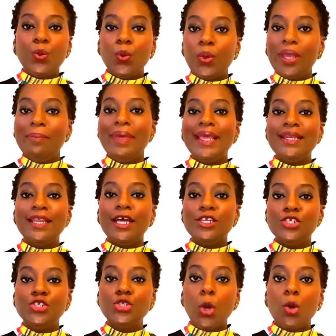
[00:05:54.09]
Women
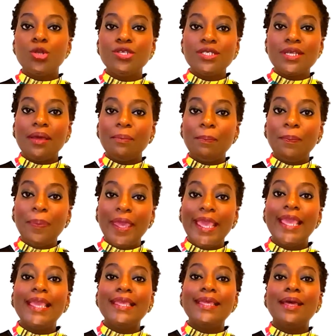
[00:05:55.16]
don't
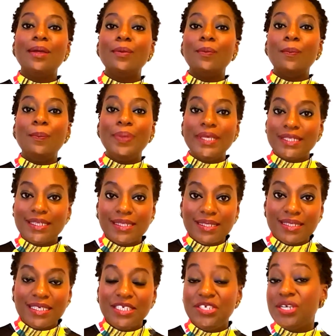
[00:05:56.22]
pay
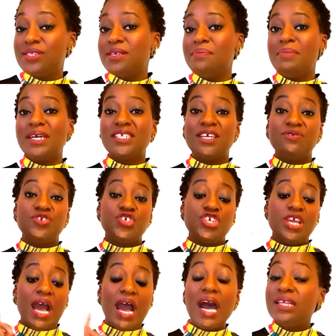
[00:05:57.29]
bills. It doesn't matter if
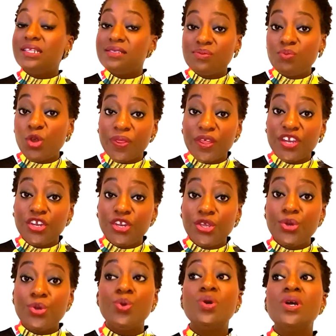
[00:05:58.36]
she earns more than
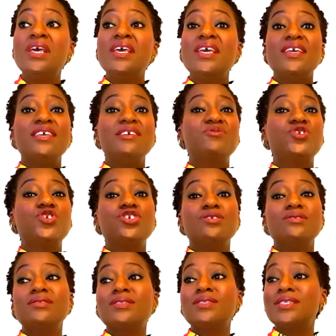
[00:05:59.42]
you, if
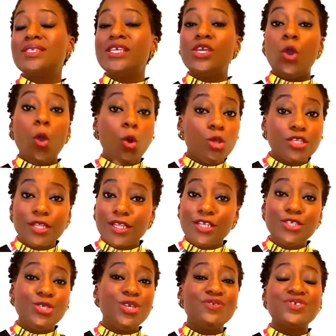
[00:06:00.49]
she's older
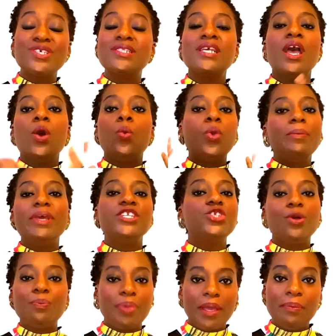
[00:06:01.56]
than you,
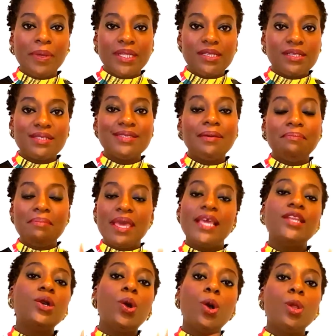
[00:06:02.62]
women don't pay bills. The
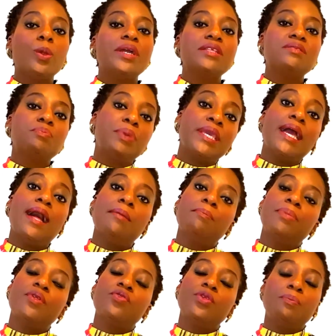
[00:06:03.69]
men always pick
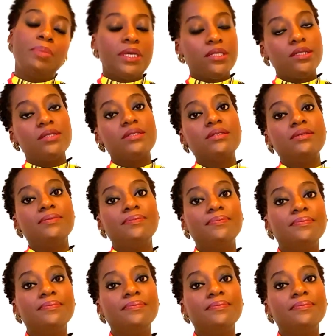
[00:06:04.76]
up the bills.